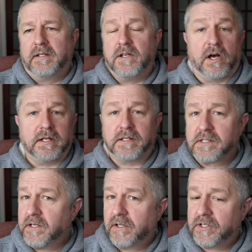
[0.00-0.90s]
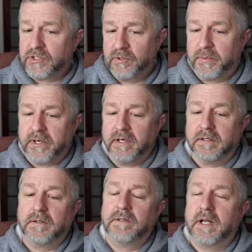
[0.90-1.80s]
Not necessarily a
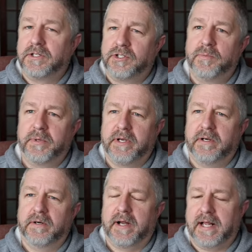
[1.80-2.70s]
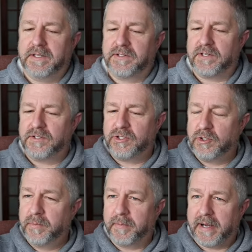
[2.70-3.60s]
superhero. A superhero has
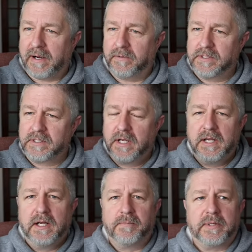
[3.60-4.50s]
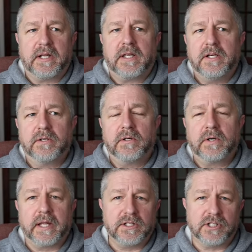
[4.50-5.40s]
superpowers, but a hero
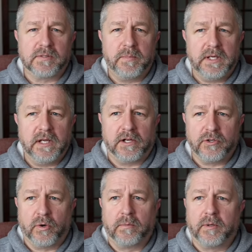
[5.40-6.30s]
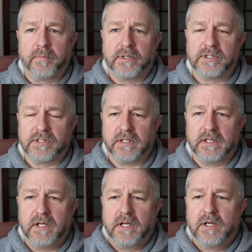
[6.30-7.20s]
can just be a normal
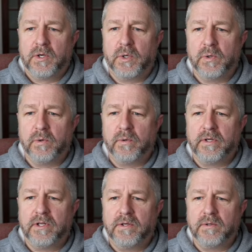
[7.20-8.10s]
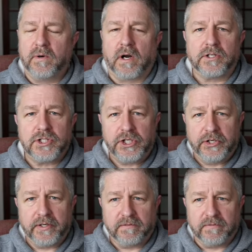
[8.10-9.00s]
person who you are
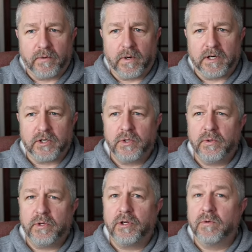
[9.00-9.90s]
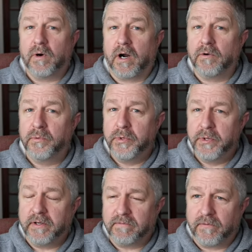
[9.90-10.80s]
cheering for, who you are
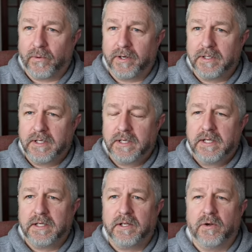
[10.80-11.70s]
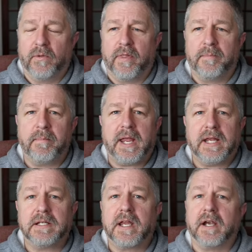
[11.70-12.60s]
rooting for. You know, the
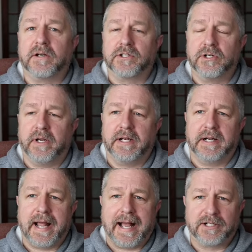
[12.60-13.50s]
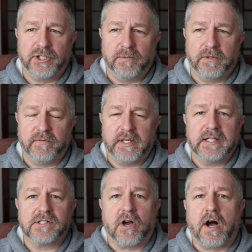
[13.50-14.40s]
main character in an action movie
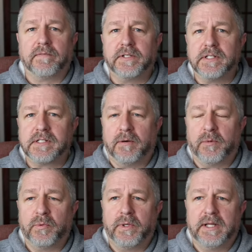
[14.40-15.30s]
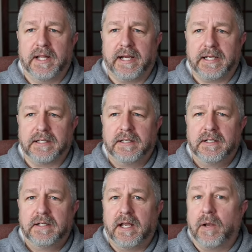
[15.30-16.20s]
is often someone we like
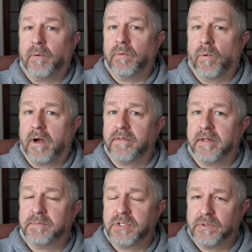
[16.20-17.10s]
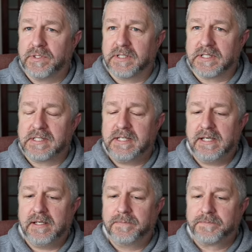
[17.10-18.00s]
and we want them to succeed.